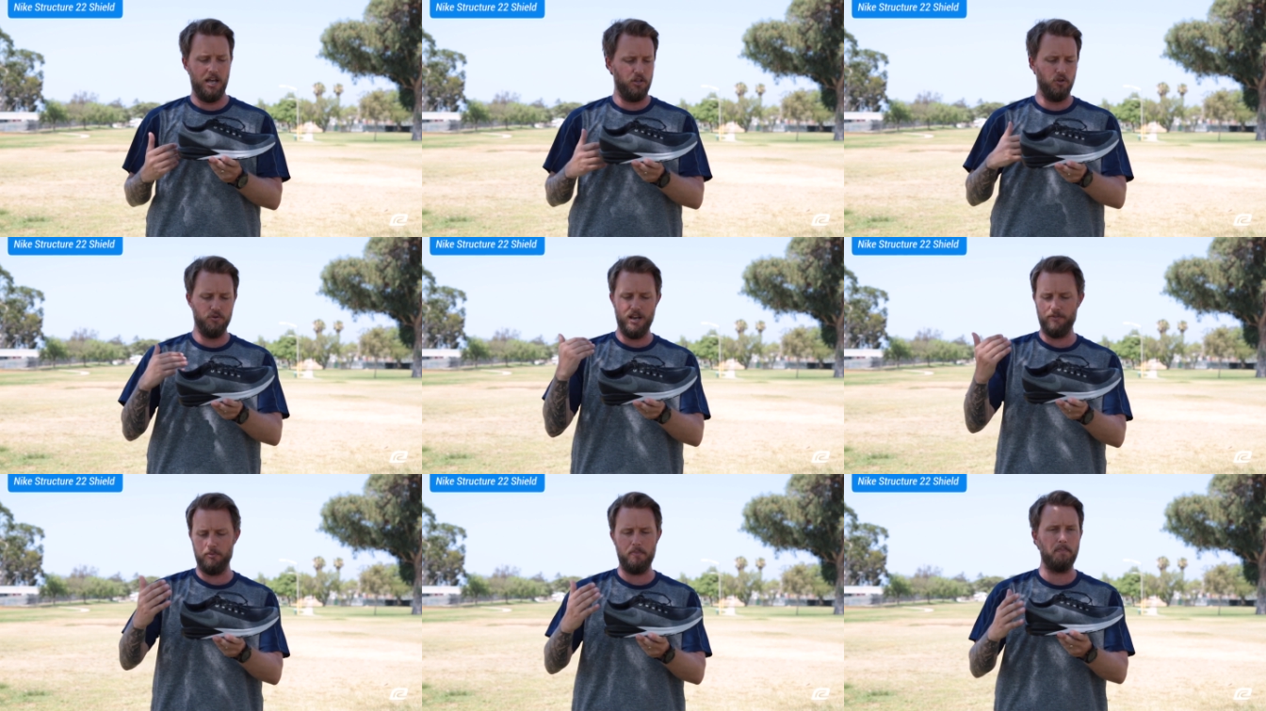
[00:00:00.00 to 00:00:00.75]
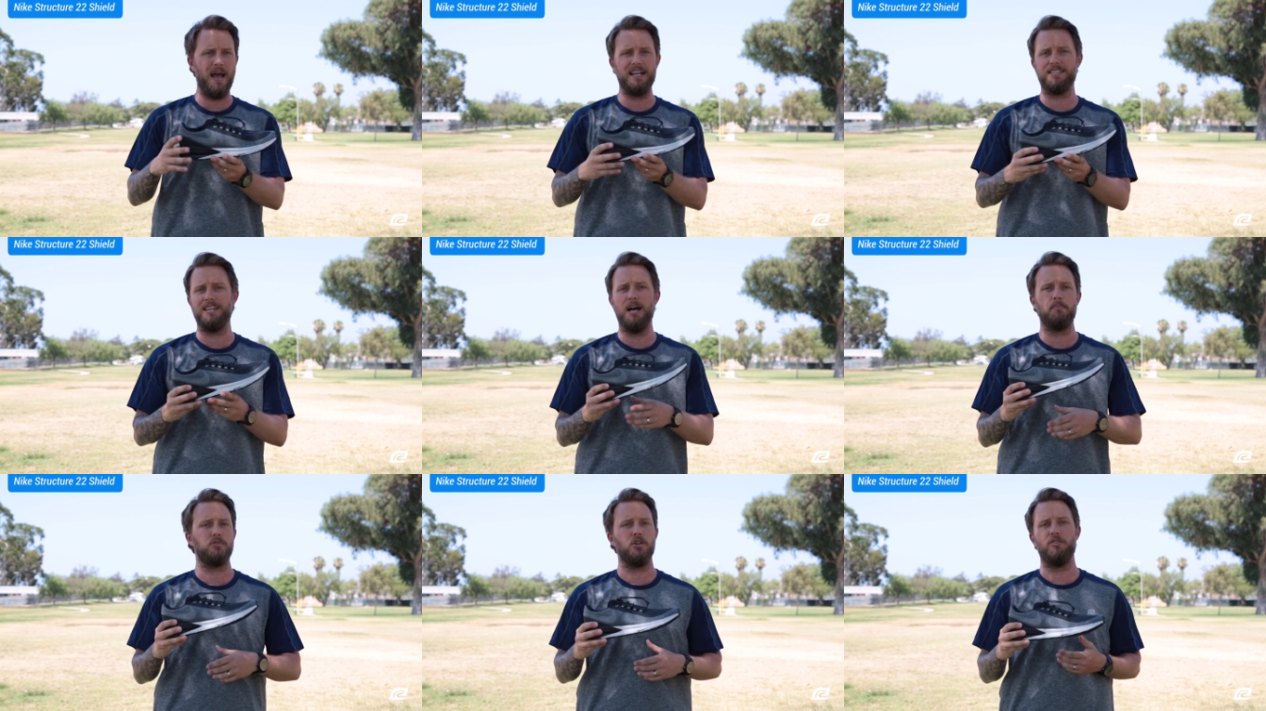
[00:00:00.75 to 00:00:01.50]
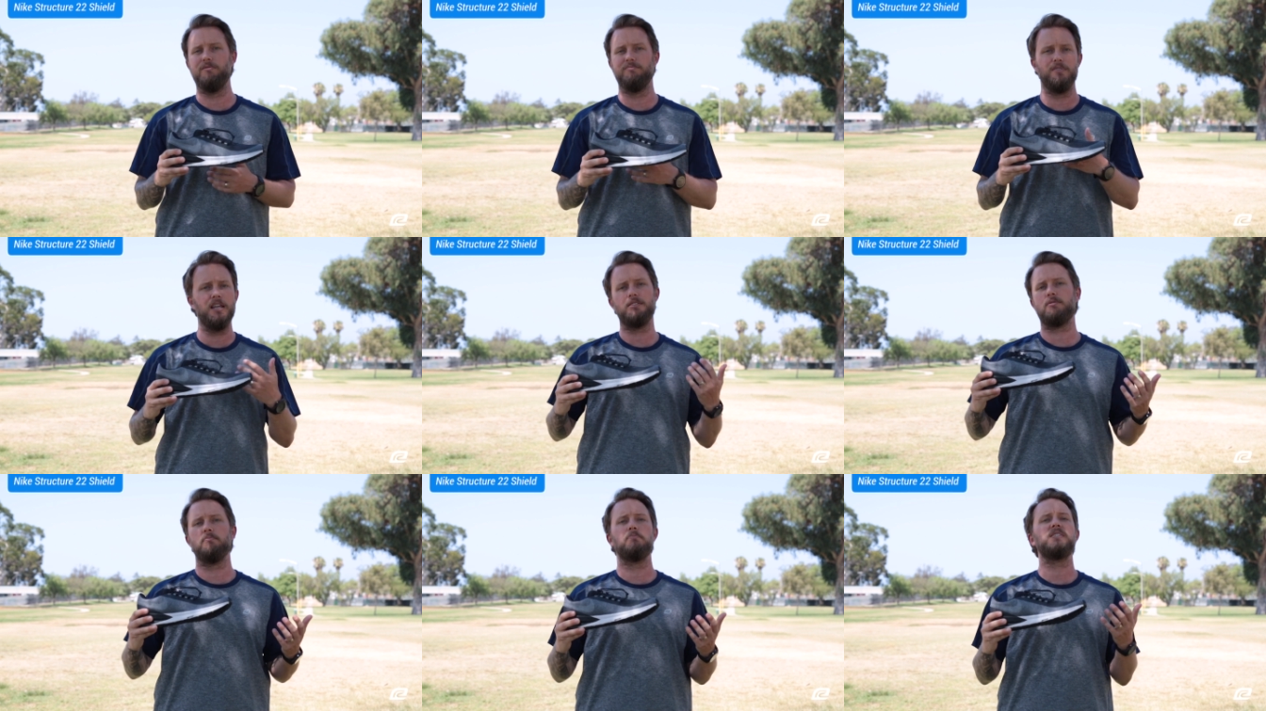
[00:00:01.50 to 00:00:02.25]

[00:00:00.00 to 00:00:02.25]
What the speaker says: you'll never be passed up, so it's